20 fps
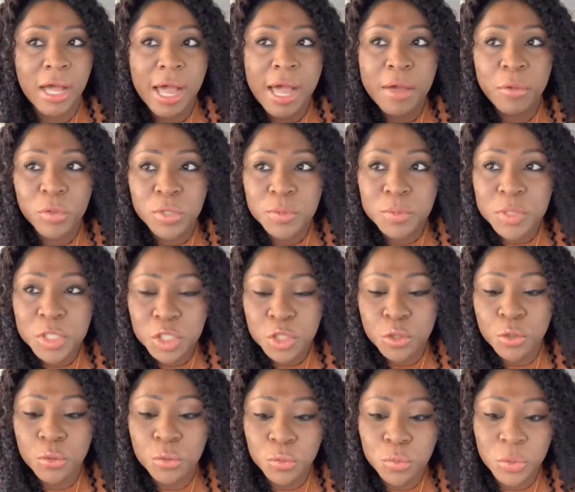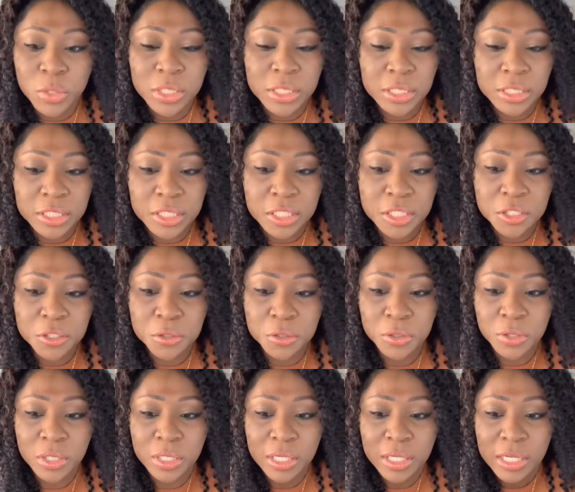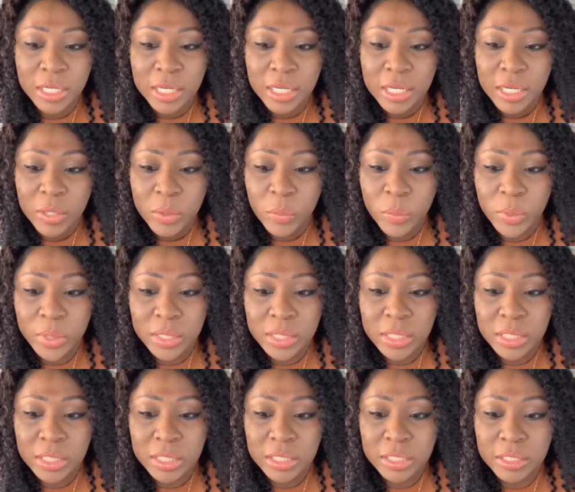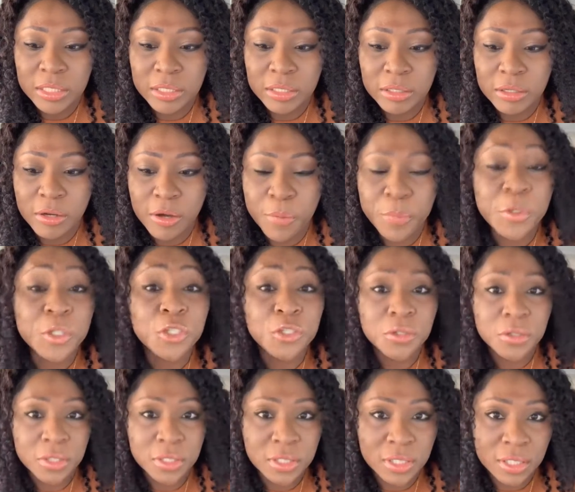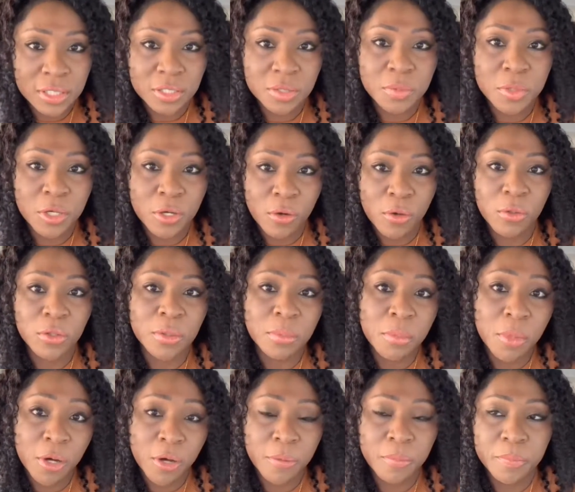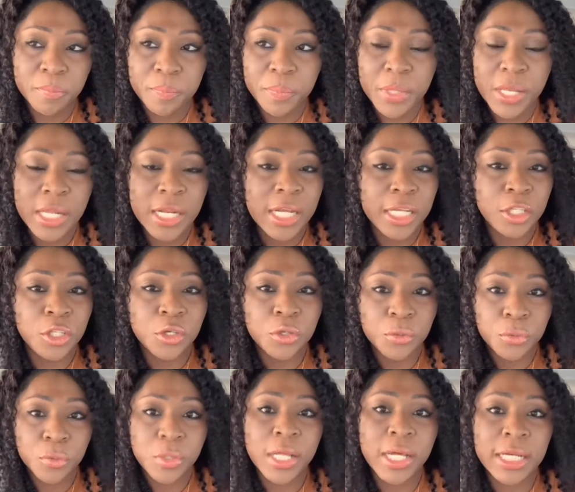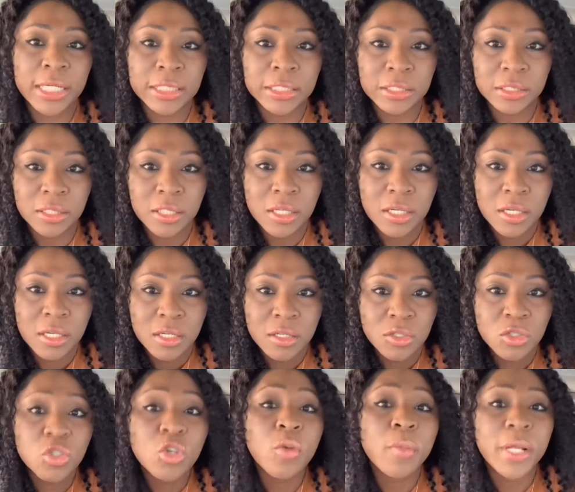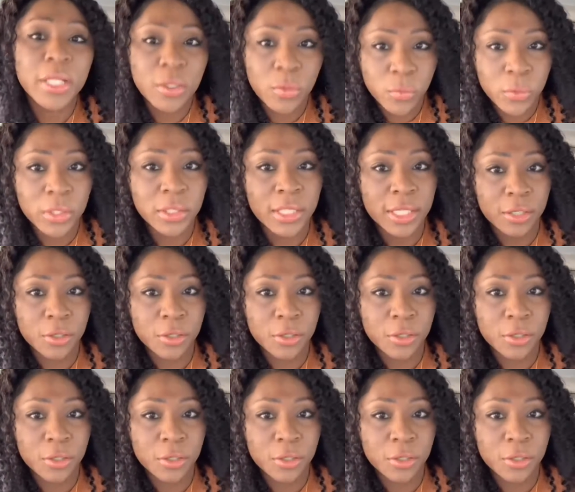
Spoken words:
I was bestowed with the opportunity to be called a mom. And I know that so many want